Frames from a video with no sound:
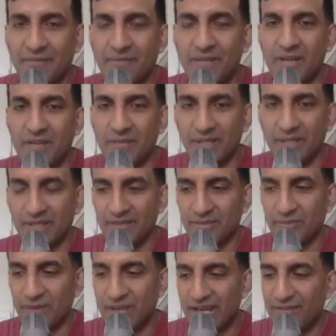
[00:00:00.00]
ground, because
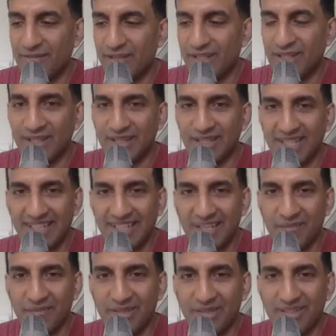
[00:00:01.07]
whenever you're looking at
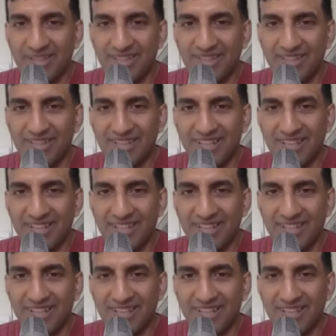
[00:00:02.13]
numbers,